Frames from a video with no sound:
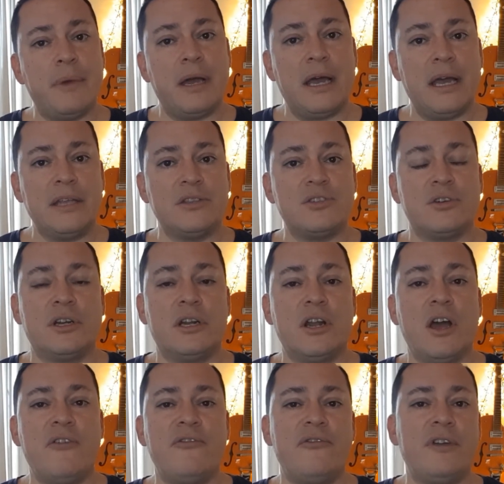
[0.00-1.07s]
I turn it
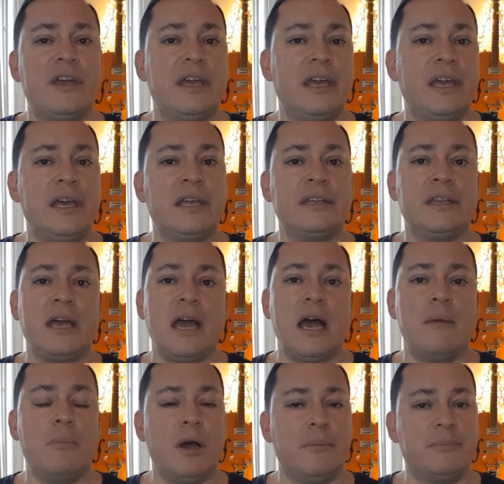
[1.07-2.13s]
off, and
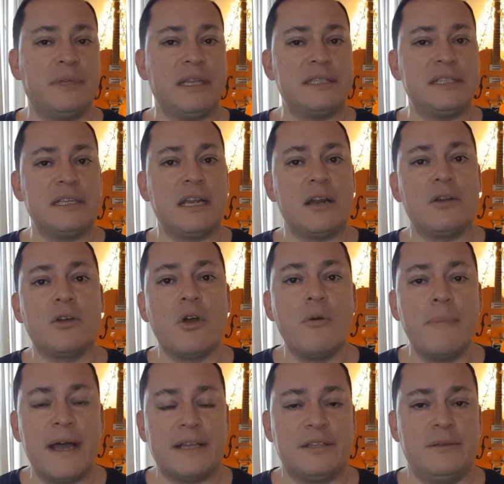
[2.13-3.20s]
I'm up. That's it. I don't go
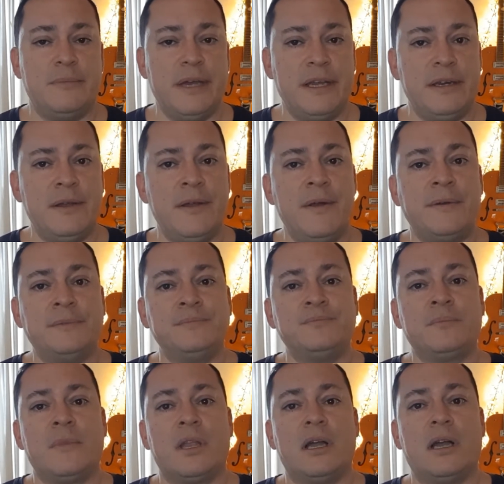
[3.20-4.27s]
back to bed.
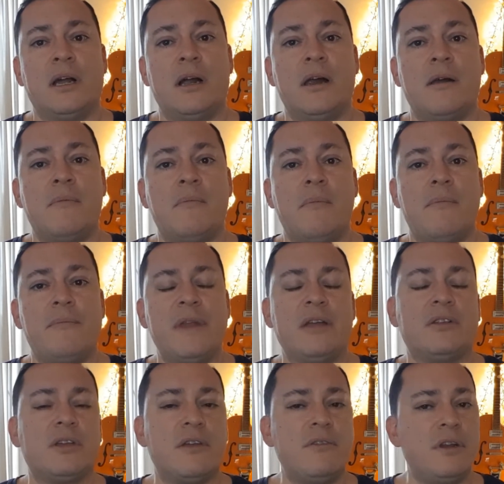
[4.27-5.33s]
Now,
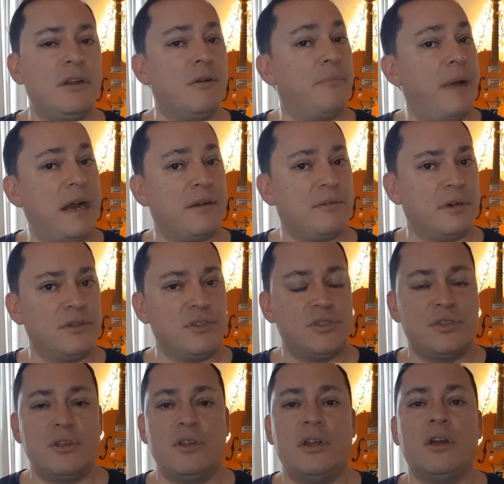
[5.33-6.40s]
to give you a little background, just
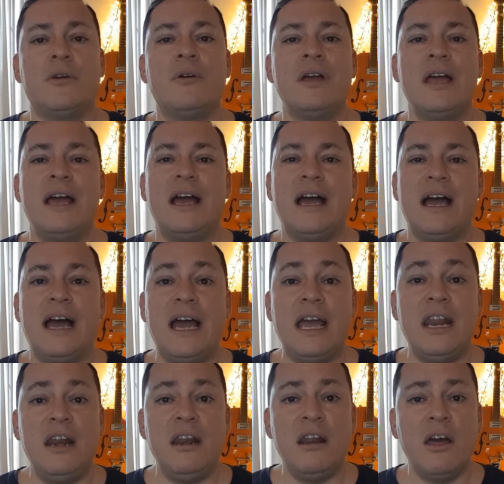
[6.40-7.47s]
so you know, I
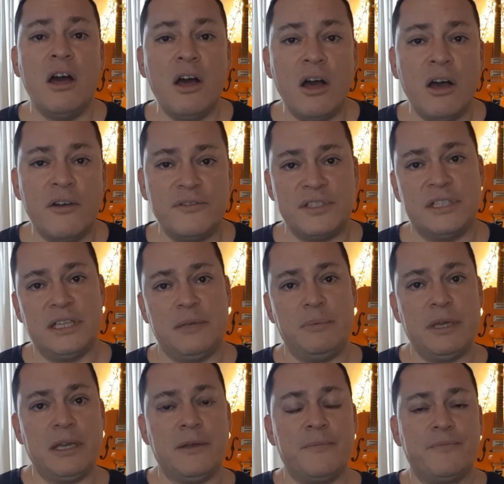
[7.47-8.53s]
love
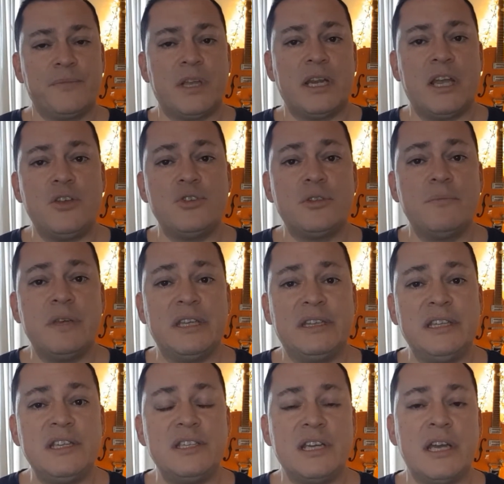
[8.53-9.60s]
sleeping. And I used to be a
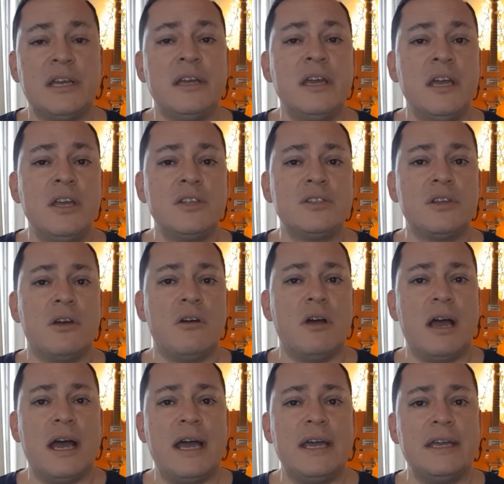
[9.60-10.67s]
DJ, so
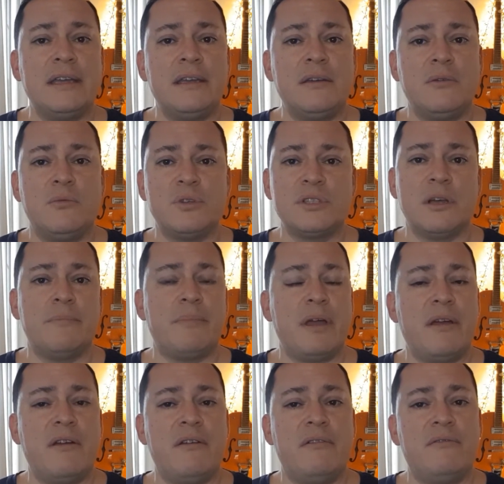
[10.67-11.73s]
I was up
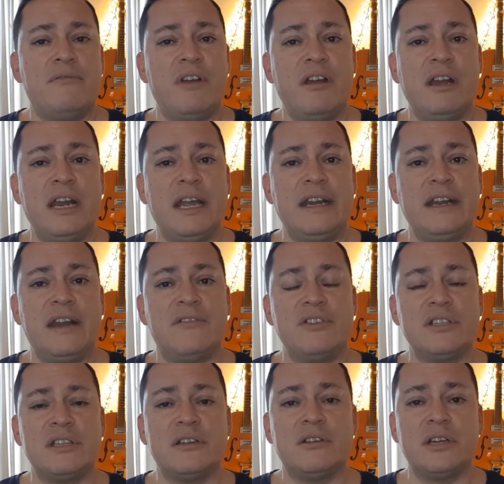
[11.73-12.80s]
very late every
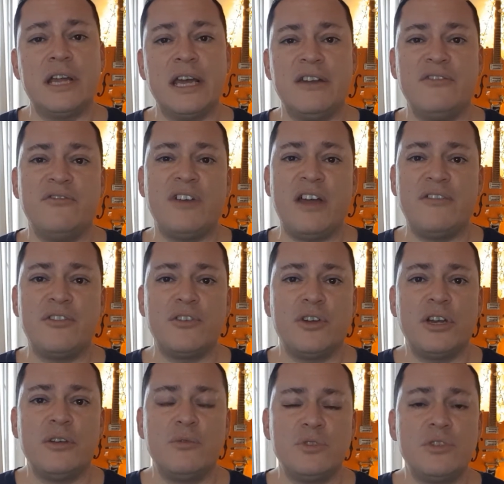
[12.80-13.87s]
single night.
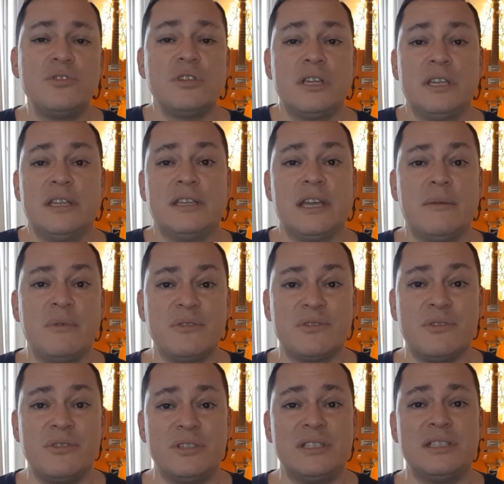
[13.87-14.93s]
5:30 was usually the time I was
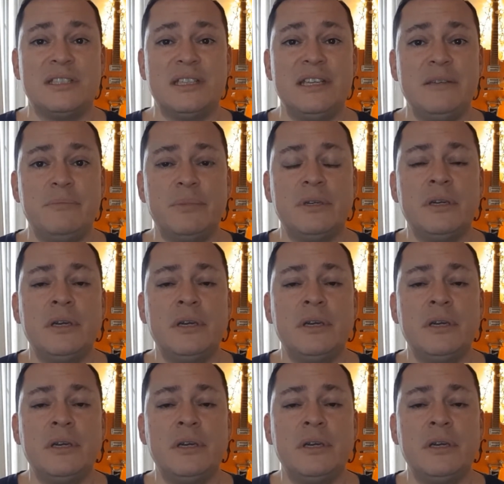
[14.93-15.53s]
going to sleep.